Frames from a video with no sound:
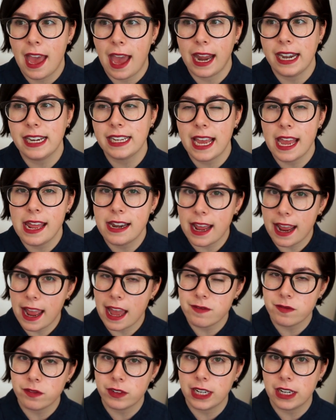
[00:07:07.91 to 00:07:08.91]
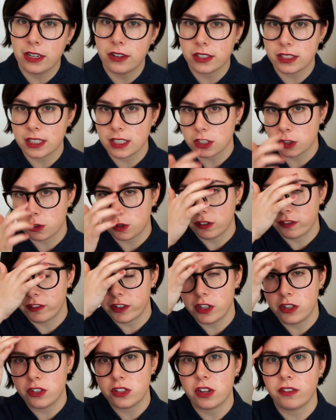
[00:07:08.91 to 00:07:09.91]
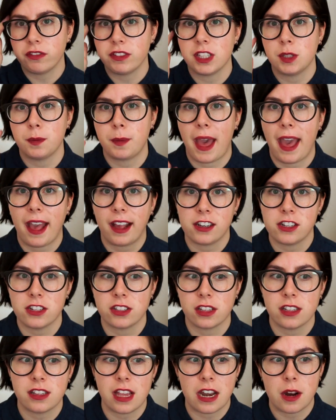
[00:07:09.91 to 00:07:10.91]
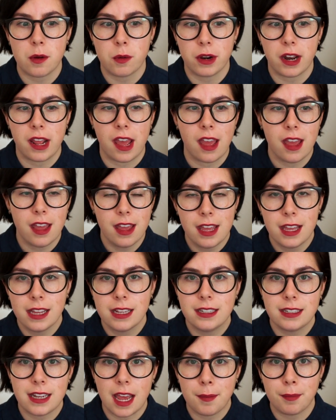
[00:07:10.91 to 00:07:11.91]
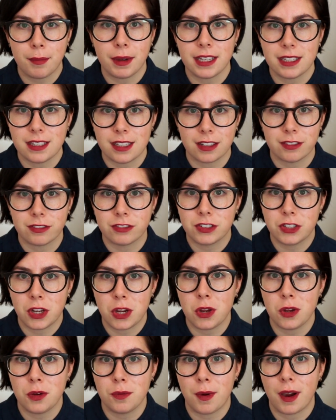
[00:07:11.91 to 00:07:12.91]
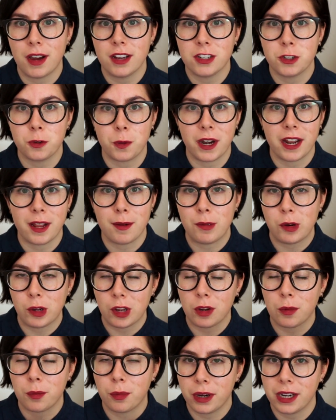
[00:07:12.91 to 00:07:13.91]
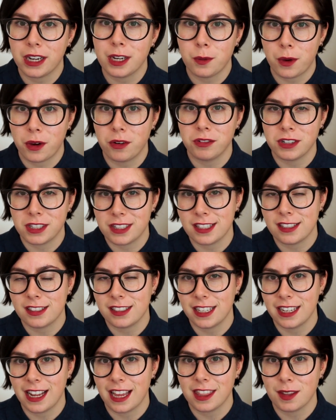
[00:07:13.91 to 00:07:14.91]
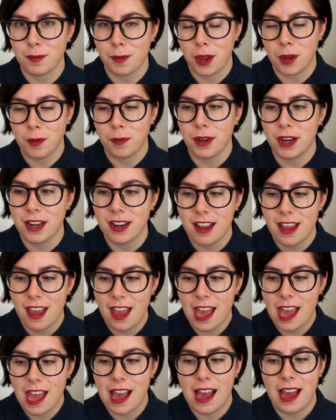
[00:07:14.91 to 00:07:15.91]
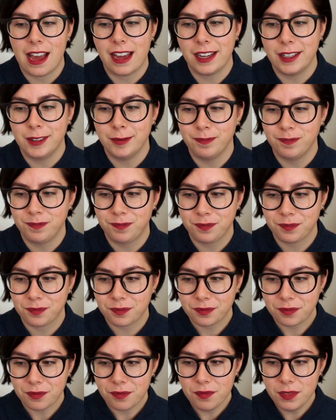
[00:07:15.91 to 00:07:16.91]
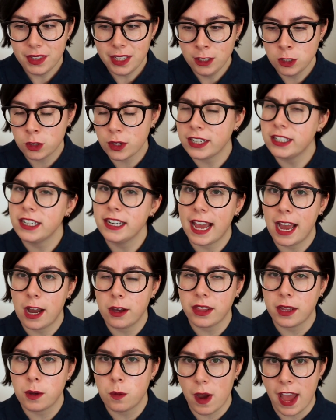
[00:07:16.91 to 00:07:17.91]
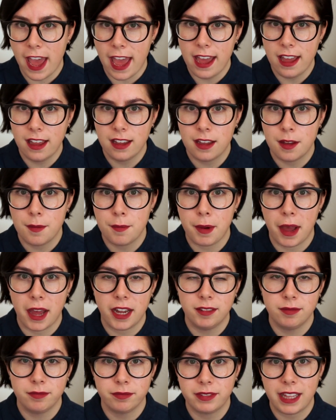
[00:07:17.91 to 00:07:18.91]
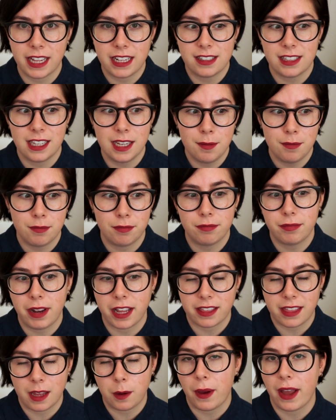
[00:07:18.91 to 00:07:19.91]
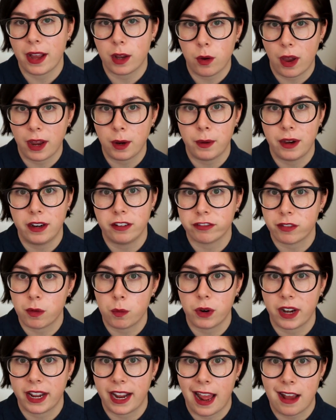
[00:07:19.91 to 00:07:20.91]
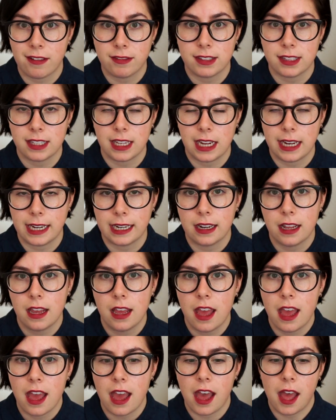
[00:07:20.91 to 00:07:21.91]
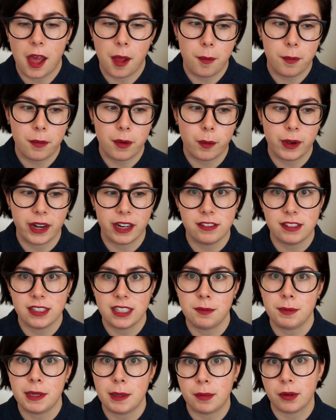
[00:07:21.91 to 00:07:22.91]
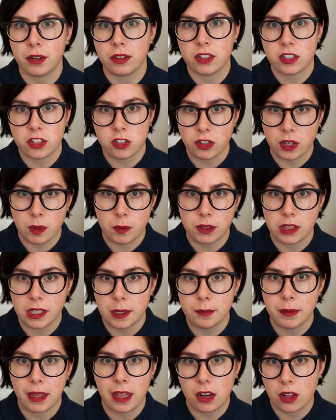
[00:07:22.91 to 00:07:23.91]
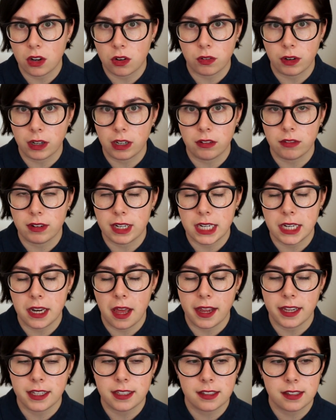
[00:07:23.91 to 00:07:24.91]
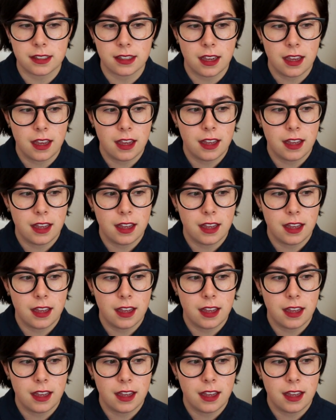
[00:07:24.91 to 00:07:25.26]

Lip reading: And again, I haven't really looked into reviews of this bag, just because I don't want to tempt myself too much when I'm doing pretty well resisting at the moment. So I don't know how they wear, but they seem like they wear quite well from what I have seen. When I've seen people on the street with them, they look really, really nice.